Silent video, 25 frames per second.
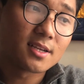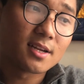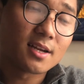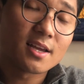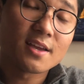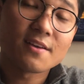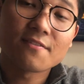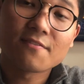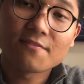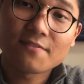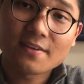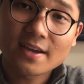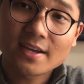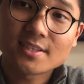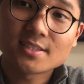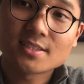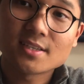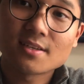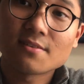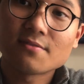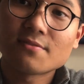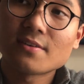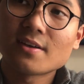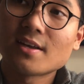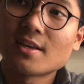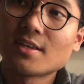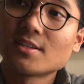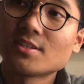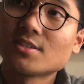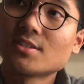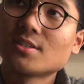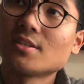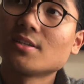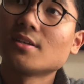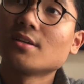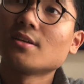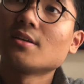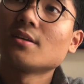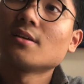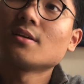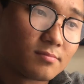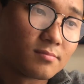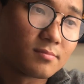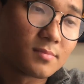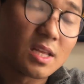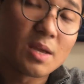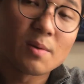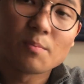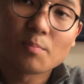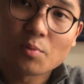effective and
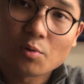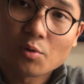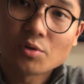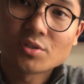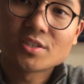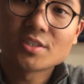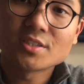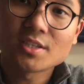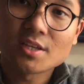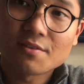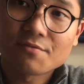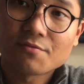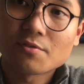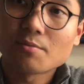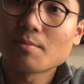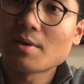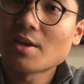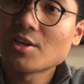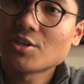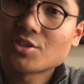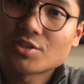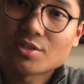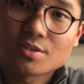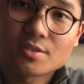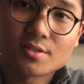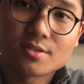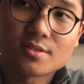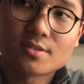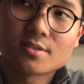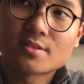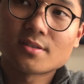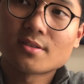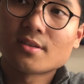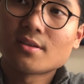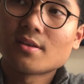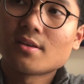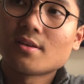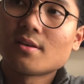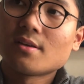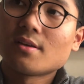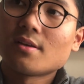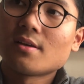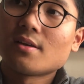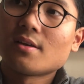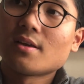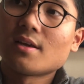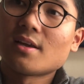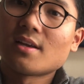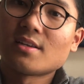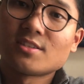important informations
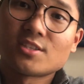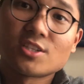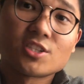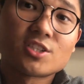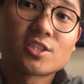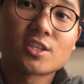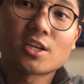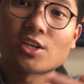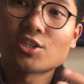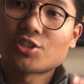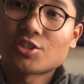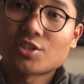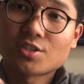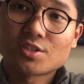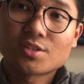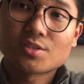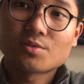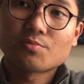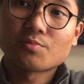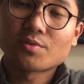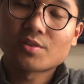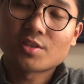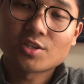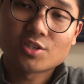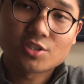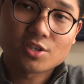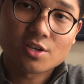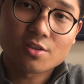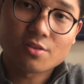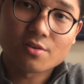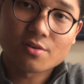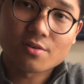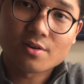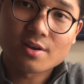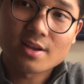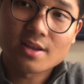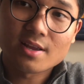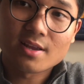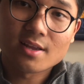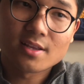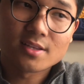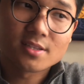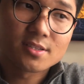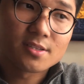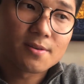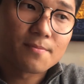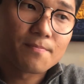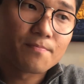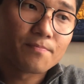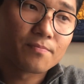and discussions with each other.
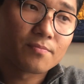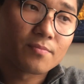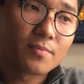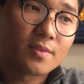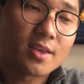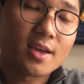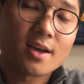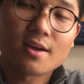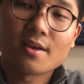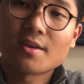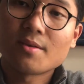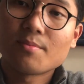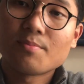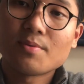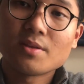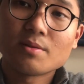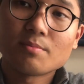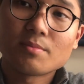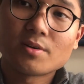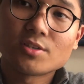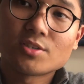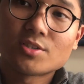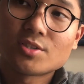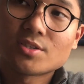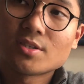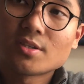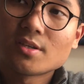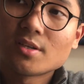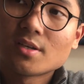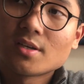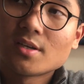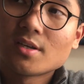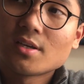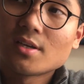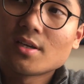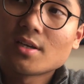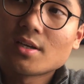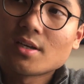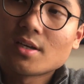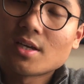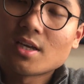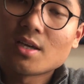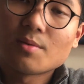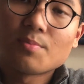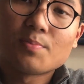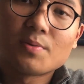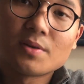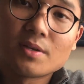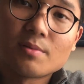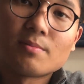And yeah, he pretty much
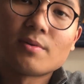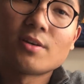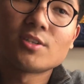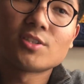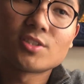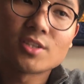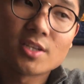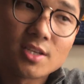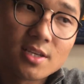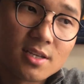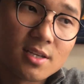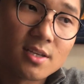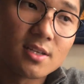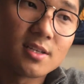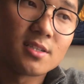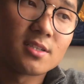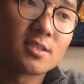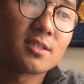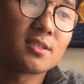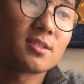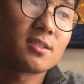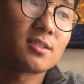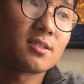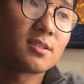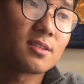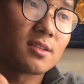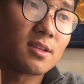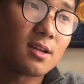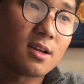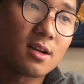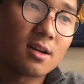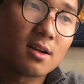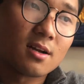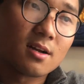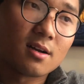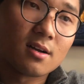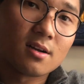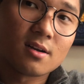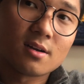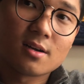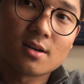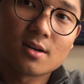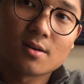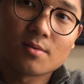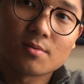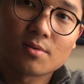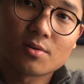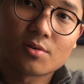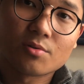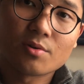is
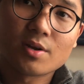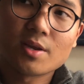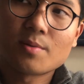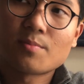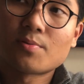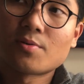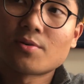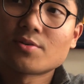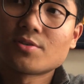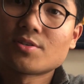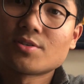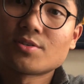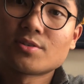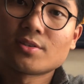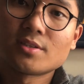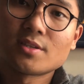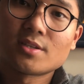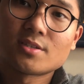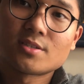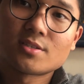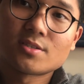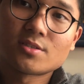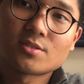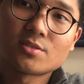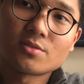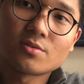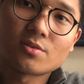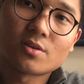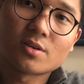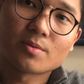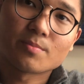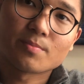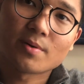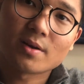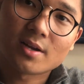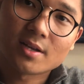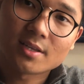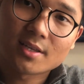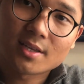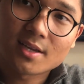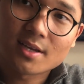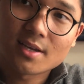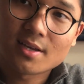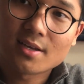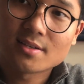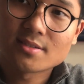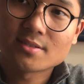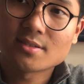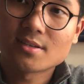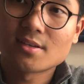a great person to listen to on
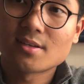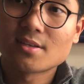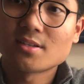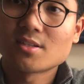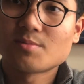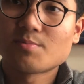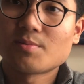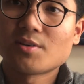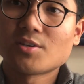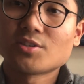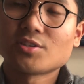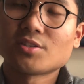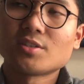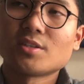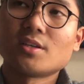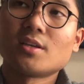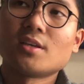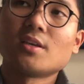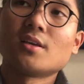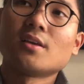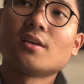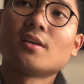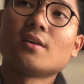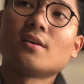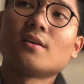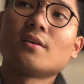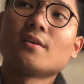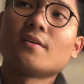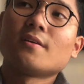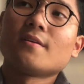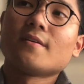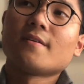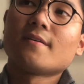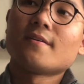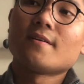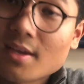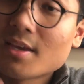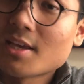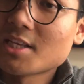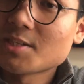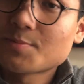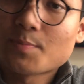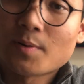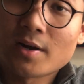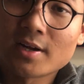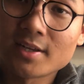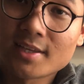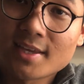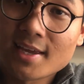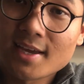podcasts, and especially his
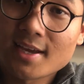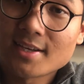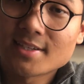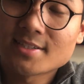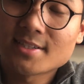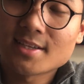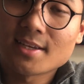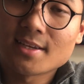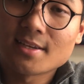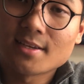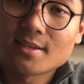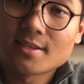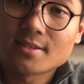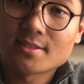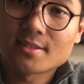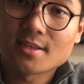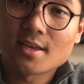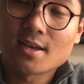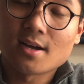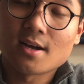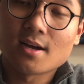podcast is